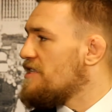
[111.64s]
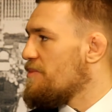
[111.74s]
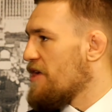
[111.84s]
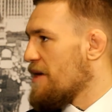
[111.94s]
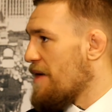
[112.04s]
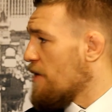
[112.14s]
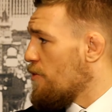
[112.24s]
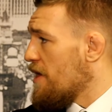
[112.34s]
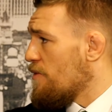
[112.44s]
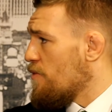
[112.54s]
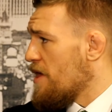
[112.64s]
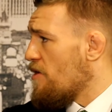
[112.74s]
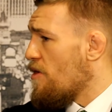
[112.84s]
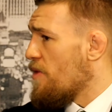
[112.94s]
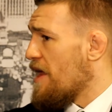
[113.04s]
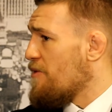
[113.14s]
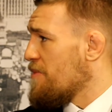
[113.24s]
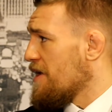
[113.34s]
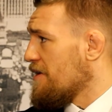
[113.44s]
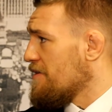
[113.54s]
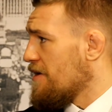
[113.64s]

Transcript: bring it back with or without me.